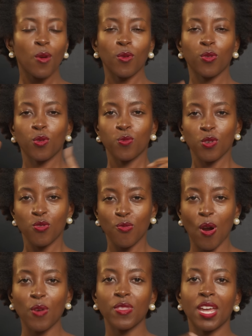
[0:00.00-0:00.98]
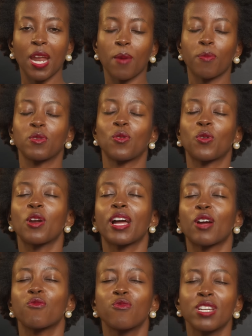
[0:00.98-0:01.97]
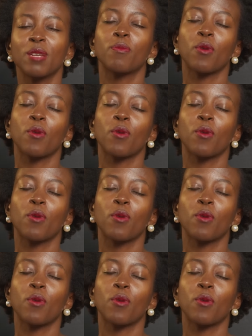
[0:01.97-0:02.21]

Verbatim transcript: We thought we'd round that up on a, like a really